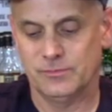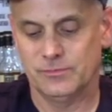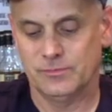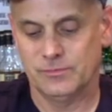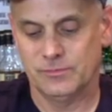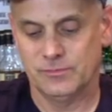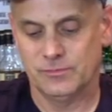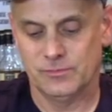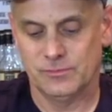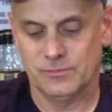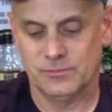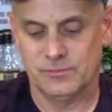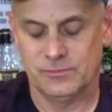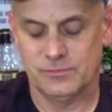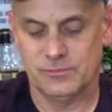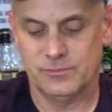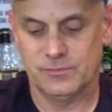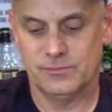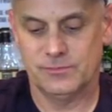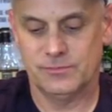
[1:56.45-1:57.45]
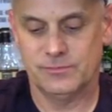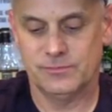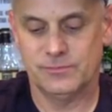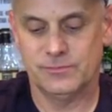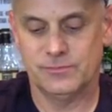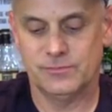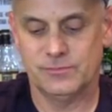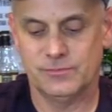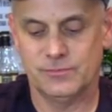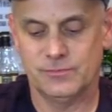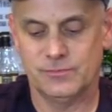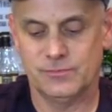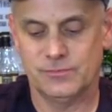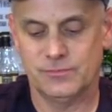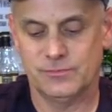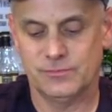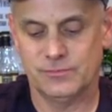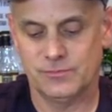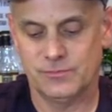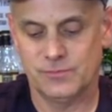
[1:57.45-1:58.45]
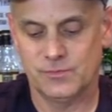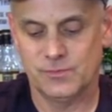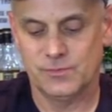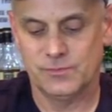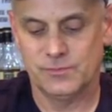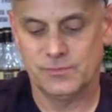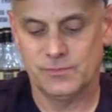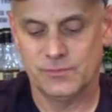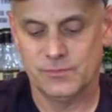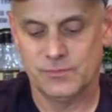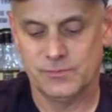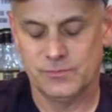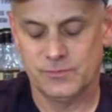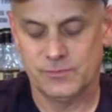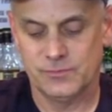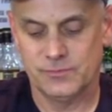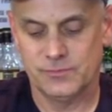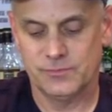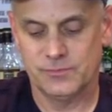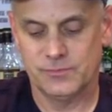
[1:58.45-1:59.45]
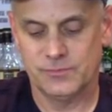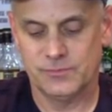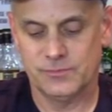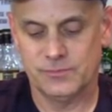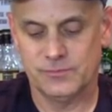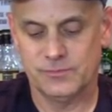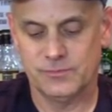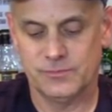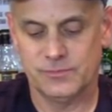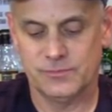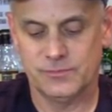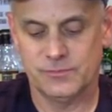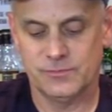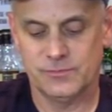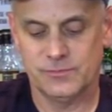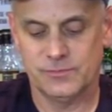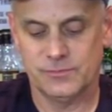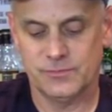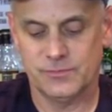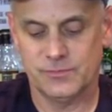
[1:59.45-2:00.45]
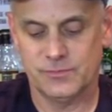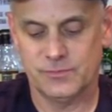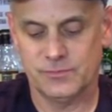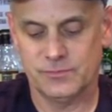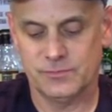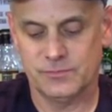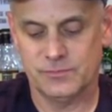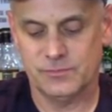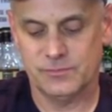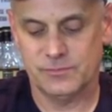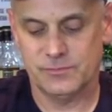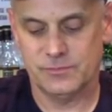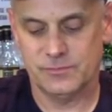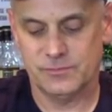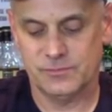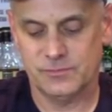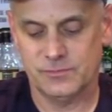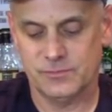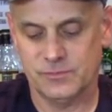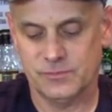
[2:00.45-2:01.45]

The person shown says nothing.